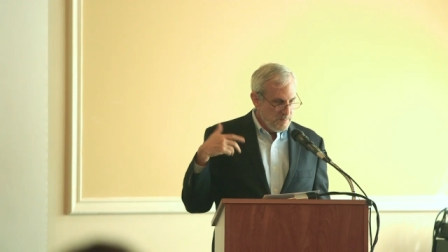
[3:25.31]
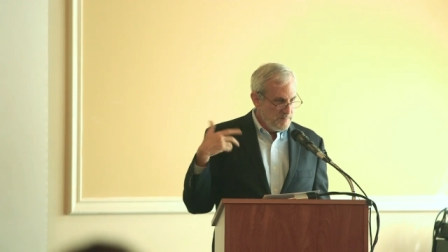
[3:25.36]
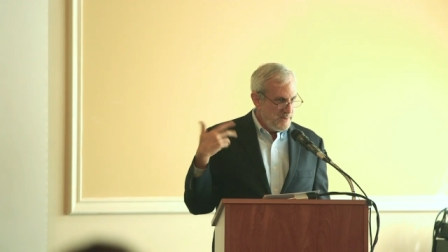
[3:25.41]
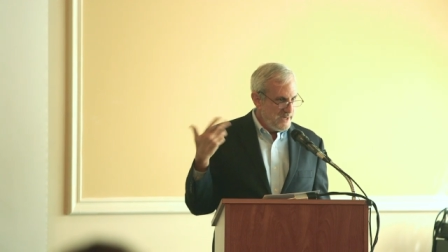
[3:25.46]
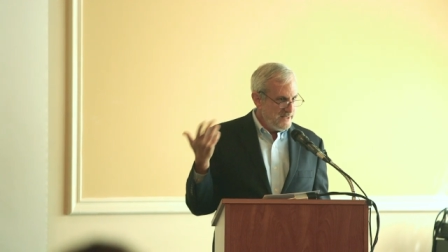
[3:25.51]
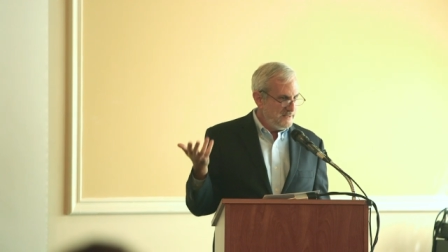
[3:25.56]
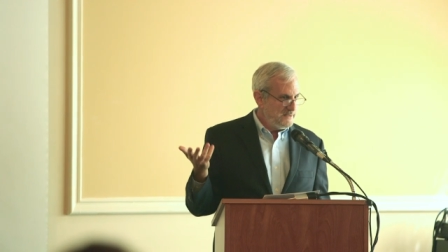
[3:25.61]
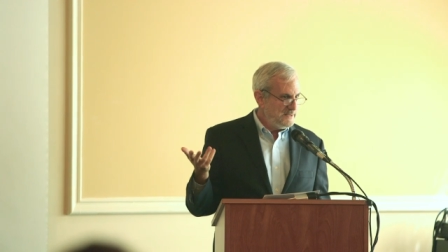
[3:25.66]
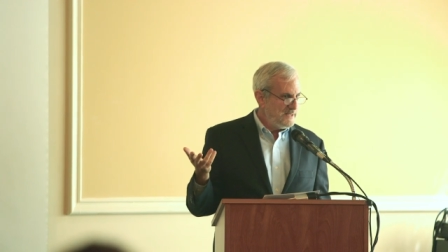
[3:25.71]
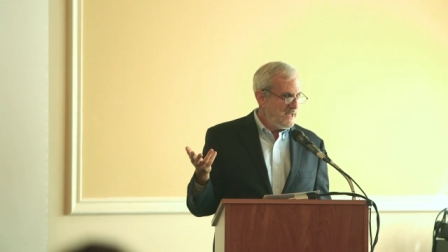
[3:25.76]
By
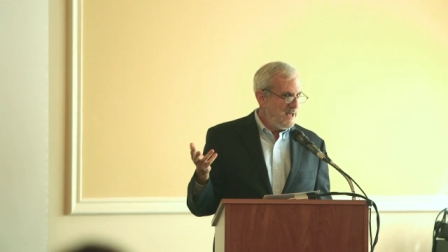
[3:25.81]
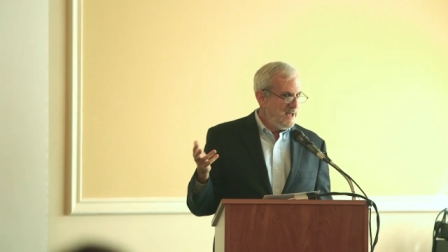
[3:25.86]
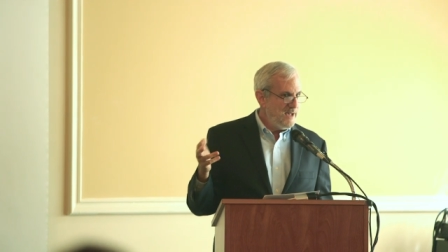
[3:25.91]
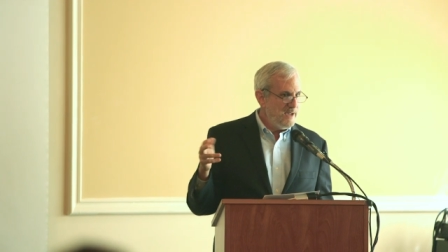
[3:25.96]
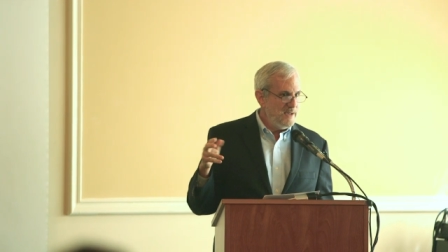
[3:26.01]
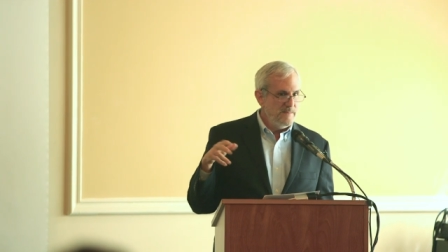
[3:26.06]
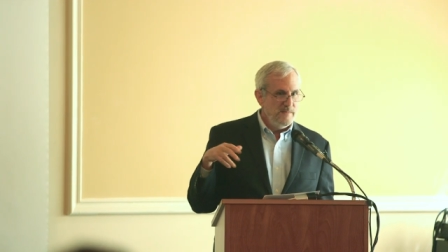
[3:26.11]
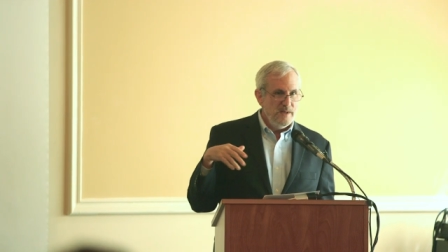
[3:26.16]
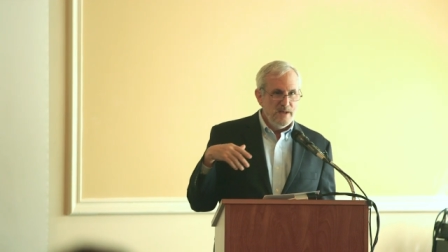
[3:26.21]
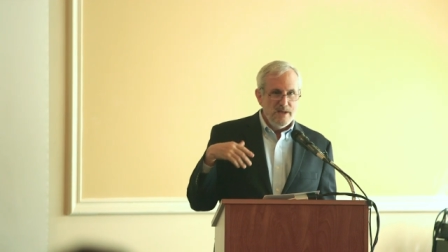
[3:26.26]
the
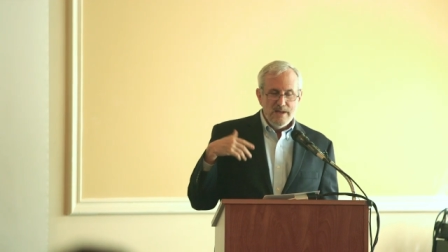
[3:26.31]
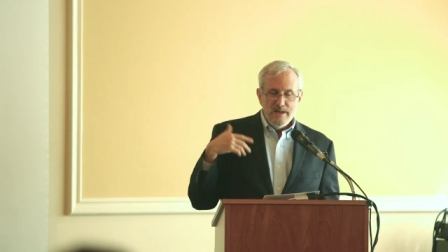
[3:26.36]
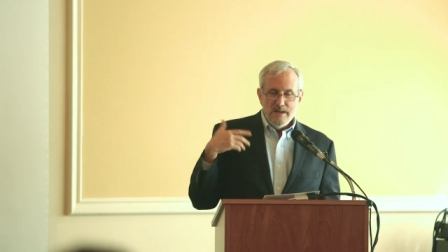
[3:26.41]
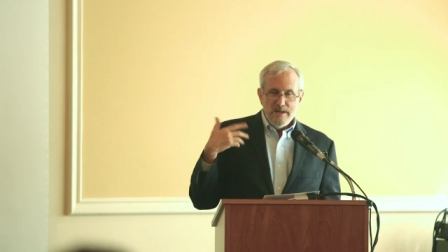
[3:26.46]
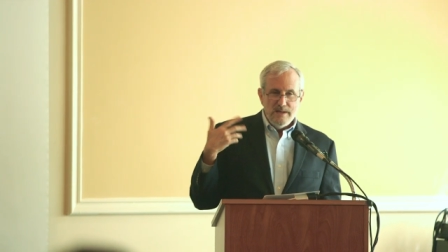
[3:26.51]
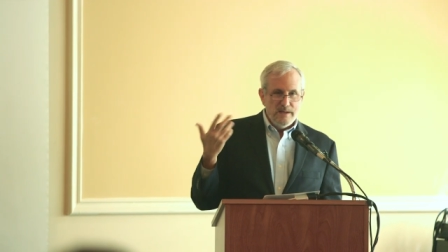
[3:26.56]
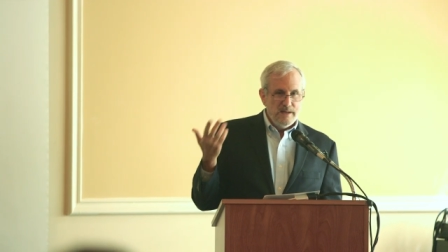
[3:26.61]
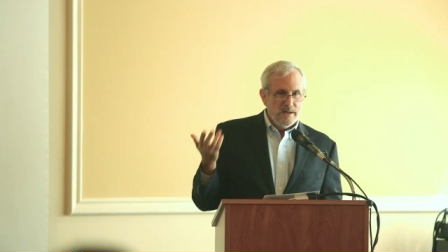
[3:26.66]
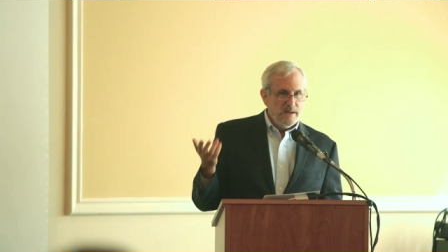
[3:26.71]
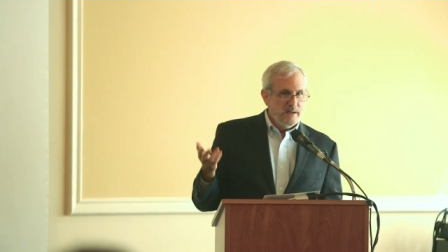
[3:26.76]
time,
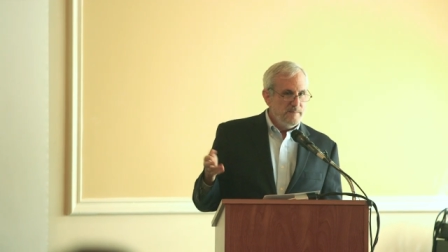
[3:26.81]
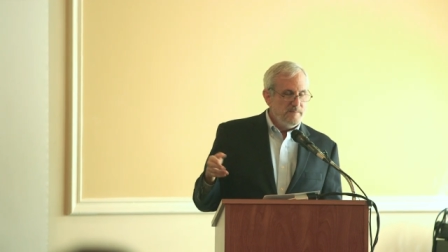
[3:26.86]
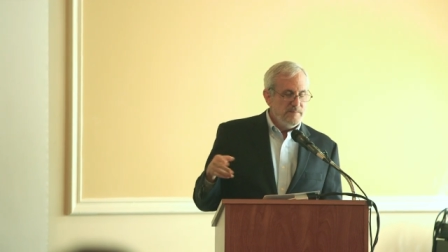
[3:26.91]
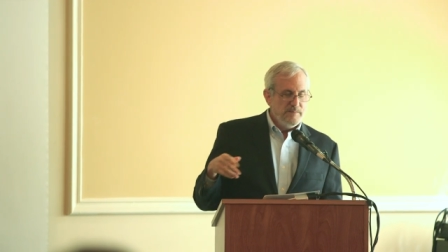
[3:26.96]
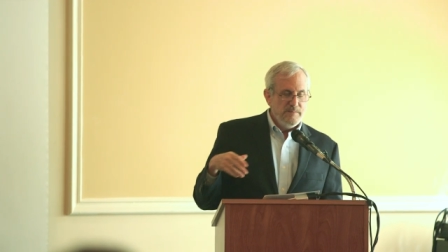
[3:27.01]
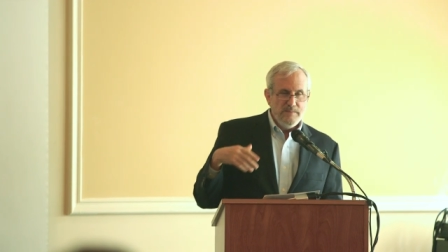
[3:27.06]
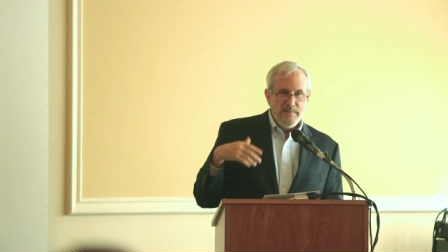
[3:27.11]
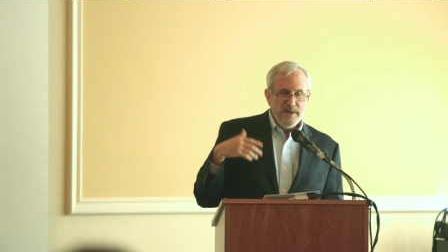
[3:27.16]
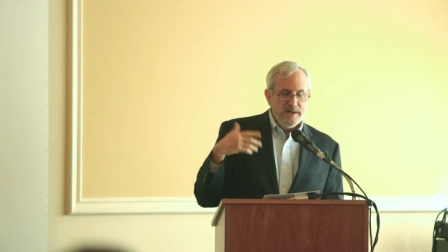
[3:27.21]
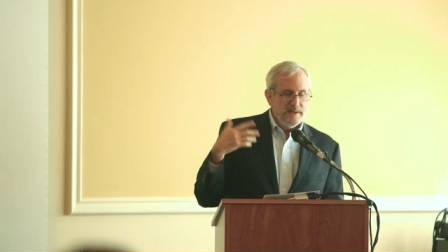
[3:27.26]
uh,
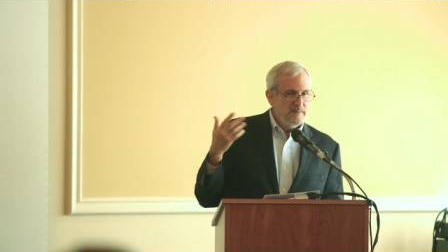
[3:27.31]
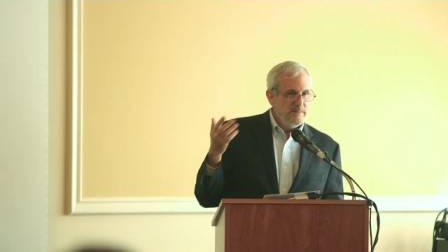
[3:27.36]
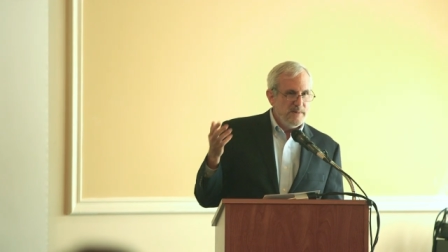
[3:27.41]
by,